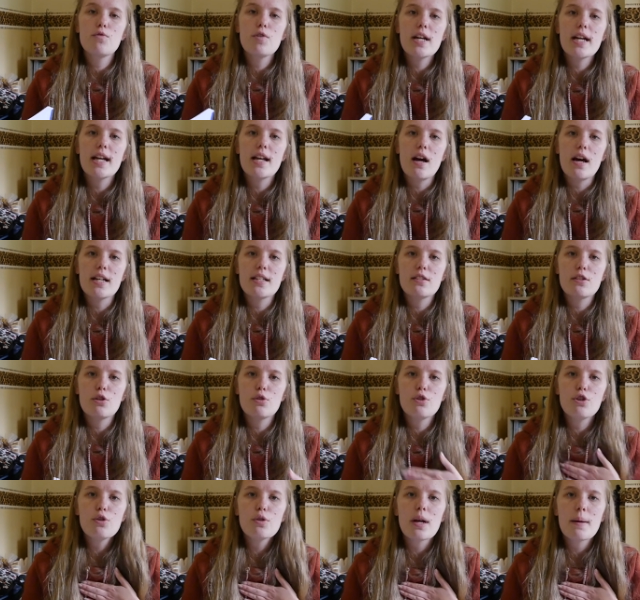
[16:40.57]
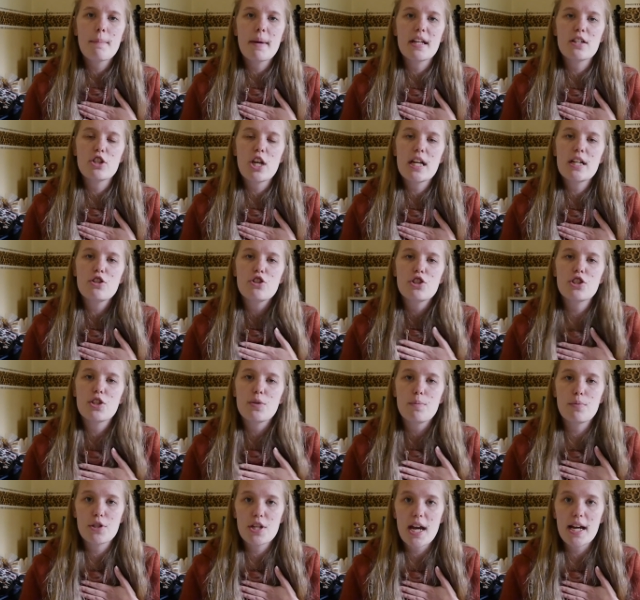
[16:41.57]
realise, so you can make changes
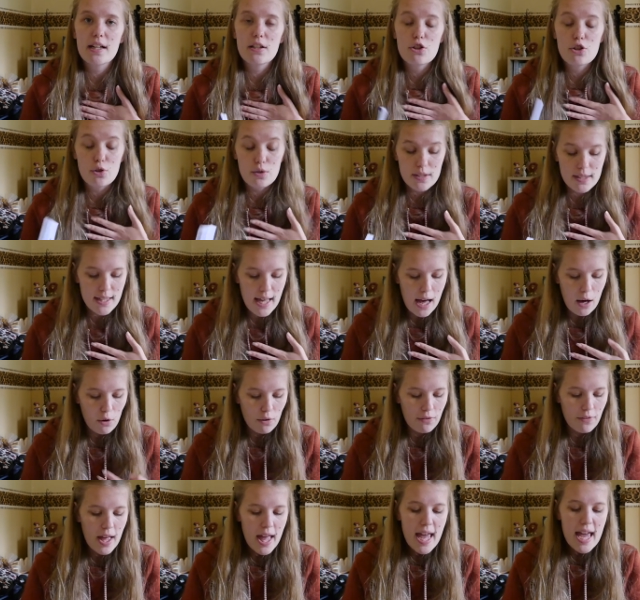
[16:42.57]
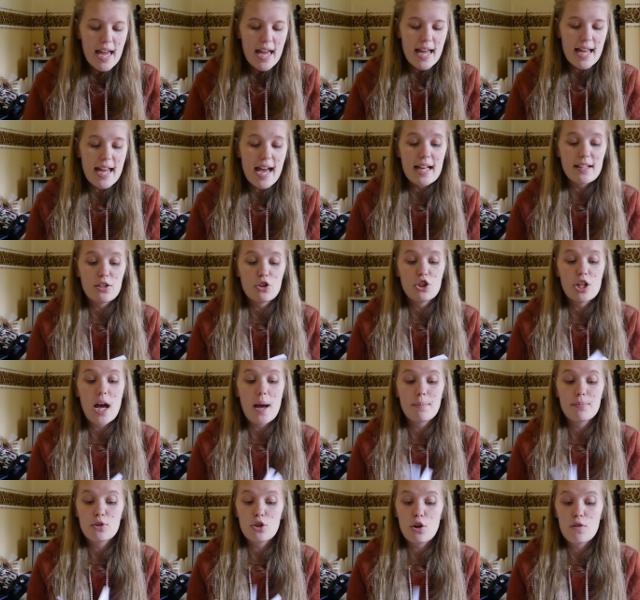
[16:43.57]
to protect yourself. He has a
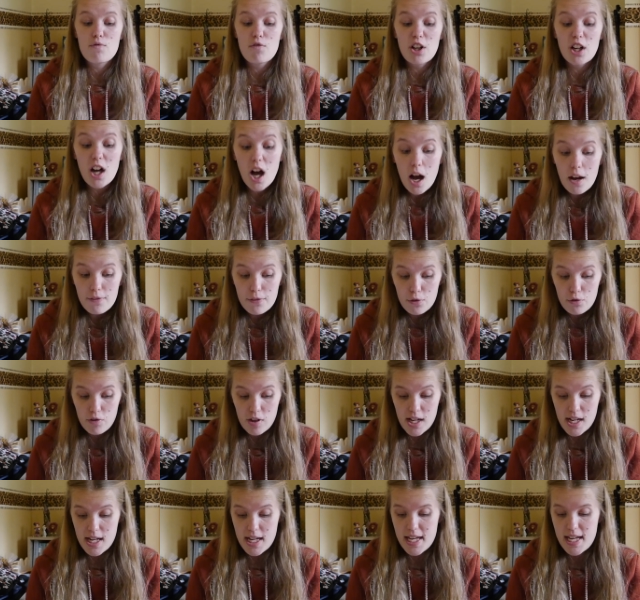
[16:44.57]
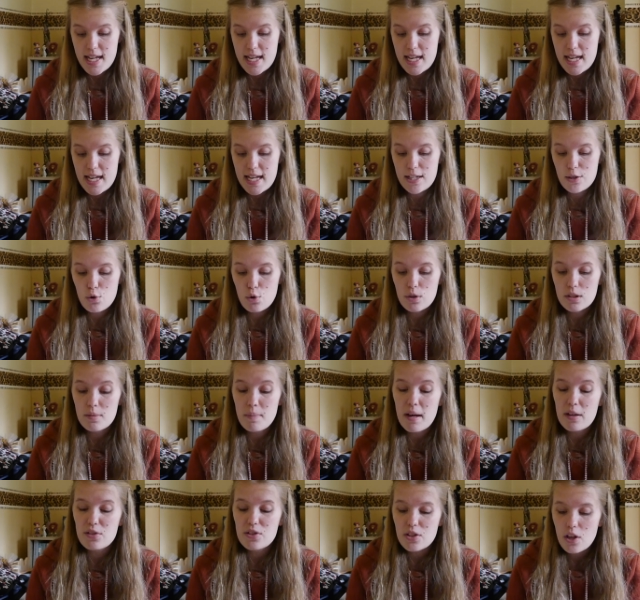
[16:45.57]
chapter on recovery. He talks
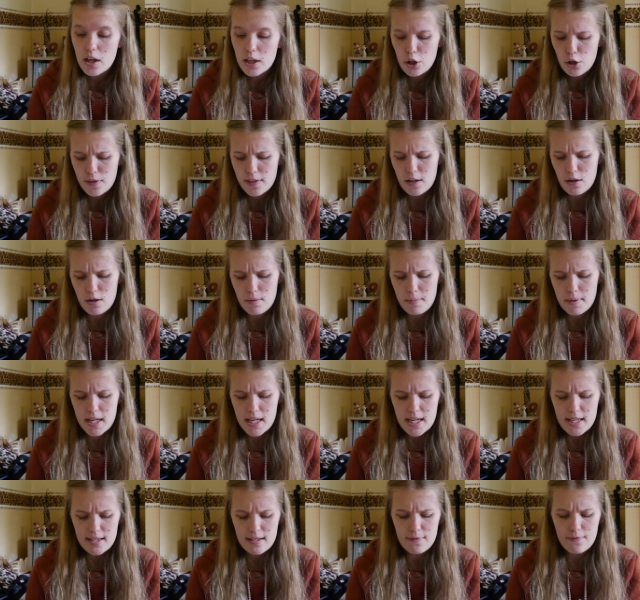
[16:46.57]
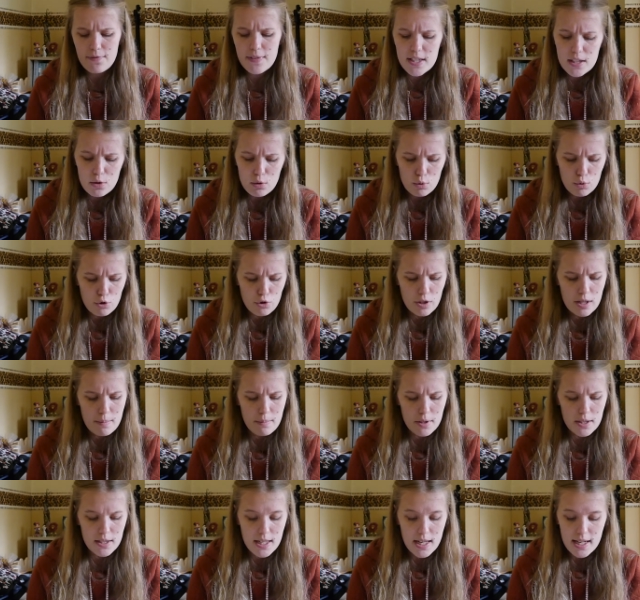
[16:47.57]
about psychotherapies and physical
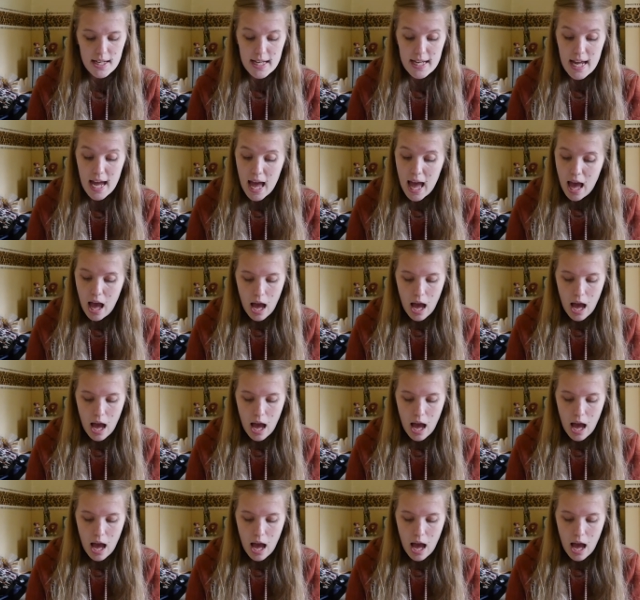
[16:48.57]
treatments, and he